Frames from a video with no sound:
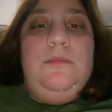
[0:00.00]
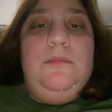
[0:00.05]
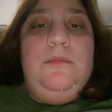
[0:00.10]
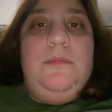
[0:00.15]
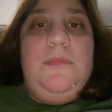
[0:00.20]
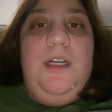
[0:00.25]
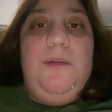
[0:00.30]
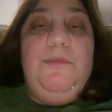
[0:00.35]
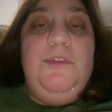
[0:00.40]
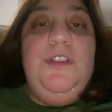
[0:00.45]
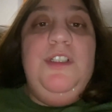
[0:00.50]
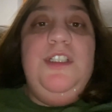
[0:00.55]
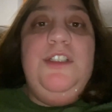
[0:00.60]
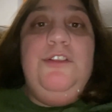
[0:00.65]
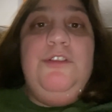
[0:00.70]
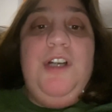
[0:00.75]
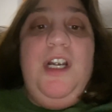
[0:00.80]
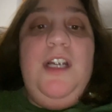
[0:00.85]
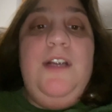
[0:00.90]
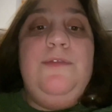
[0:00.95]
I'm really
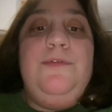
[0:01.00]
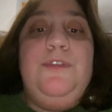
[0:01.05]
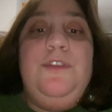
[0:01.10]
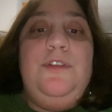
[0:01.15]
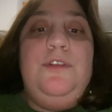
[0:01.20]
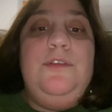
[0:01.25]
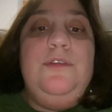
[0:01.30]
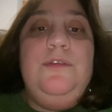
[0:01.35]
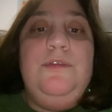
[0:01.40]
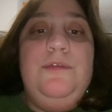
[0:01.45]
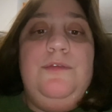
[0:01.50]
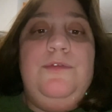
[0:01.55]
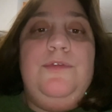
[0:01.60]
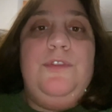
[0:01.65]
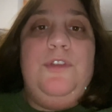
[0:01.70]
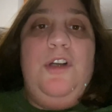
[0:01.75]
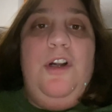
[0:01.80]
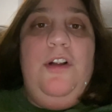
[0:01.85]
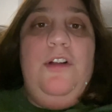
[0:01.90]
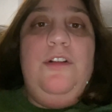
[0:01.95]
grateful
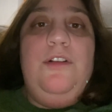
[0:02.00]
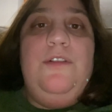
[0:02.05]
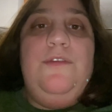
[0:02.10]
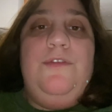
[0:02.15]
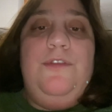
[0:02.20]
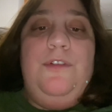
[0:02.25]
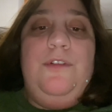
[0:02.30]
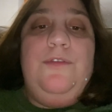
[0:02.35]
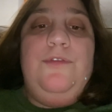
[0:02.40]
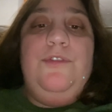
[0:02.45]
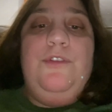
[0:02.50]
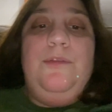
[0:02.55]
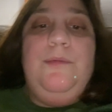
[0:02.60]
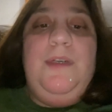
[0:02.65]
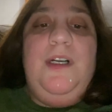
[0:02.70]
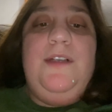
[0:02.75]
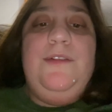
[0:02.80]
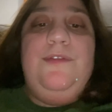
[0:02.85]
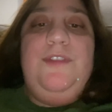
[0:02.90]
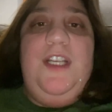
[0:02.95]
for all for for
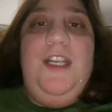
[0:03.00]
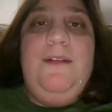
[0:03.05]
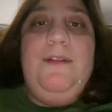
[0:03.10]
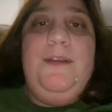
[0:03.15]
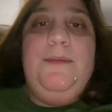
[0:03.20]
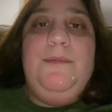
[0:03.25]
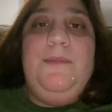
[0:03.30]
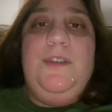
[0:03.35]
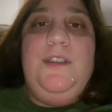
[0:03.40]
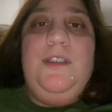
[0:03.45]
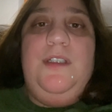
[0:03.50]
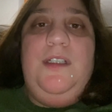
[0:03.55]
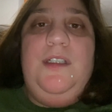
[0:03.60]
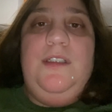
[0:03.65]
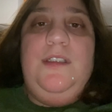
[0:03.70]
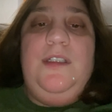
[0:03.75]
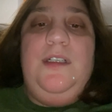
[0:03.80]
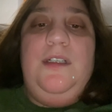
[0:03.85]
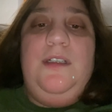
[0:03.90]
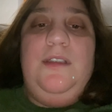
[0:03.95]
my family and
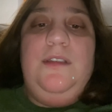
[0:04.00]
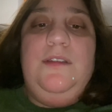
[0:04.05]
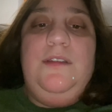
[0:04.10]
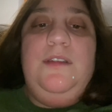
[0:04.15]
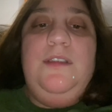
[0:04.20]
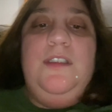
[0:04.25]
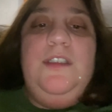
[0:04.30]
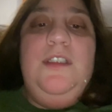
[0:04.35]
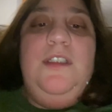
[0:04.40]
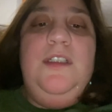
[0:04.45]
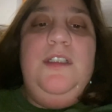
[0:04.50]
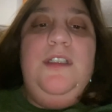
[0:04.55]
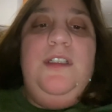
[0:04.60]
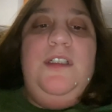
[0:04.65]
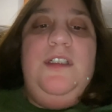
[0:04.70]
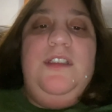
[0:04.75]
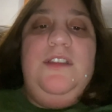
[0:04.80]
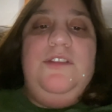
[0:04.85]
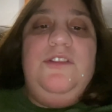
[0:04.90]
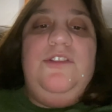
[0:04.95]
uh
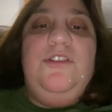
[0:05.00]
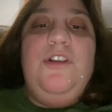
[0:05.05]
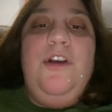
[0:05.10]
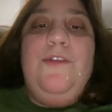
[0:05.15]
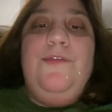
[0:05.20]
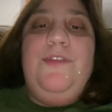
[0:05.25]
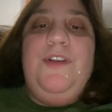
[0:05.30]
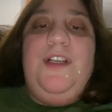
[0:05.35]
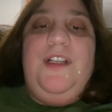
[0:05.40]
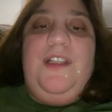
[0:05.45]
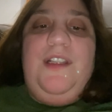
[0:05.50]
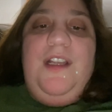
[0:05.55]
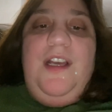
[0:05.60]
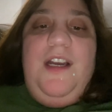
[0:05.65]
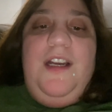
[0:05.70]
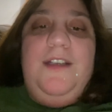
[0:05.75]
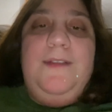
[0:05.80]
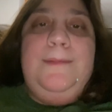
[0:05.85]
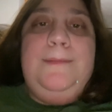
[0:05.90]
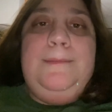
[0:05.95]
and stuff like
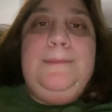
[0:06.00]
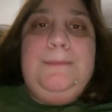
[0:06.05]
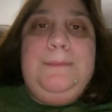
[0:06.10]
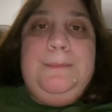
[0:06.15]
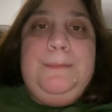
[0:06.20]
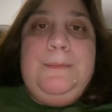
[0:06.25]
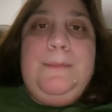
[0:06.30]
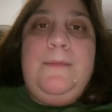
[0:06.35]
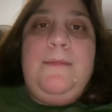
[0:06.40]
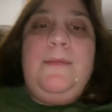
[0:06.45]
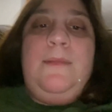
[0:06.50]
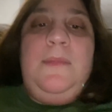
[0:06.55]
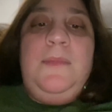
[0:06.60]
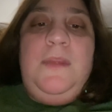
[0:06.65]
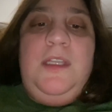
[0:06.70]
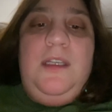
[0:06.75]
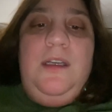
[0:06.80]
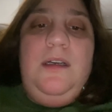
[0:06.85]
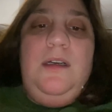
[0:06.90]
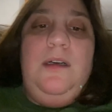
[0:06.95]
that.
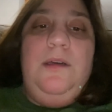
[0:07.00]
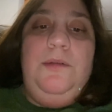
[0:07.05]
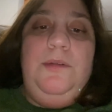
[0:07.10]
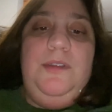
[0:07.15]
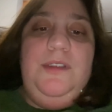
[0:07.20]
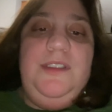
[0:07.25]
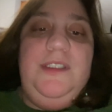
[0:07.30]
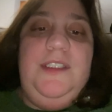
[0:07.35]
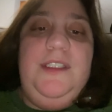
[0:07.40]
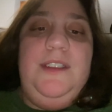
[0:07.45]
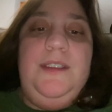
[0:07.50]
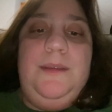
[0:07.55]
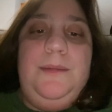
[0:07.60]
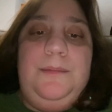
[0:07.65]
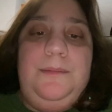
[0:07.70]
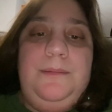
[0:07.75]
I really am.